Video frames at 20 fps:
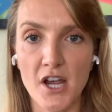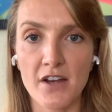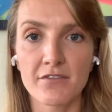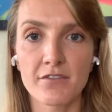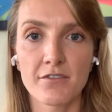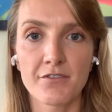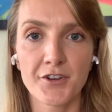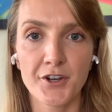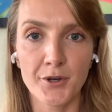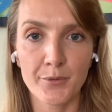off
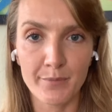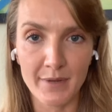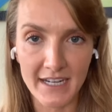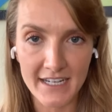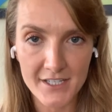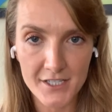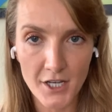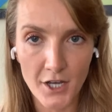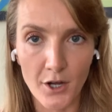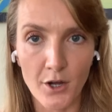of your
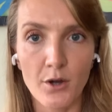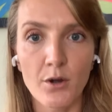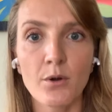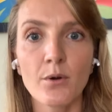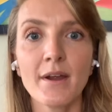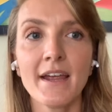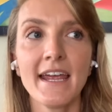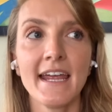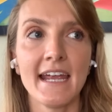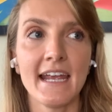big
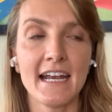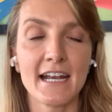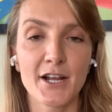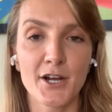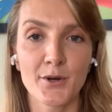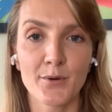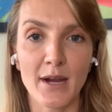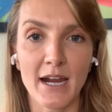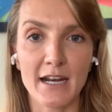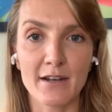toe in a
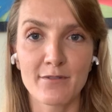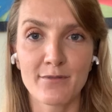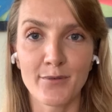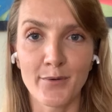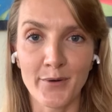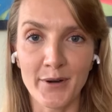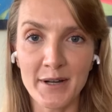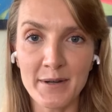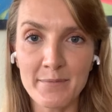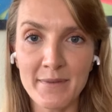correct
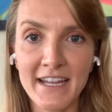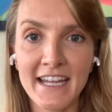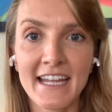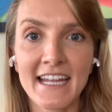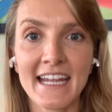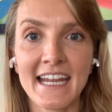form,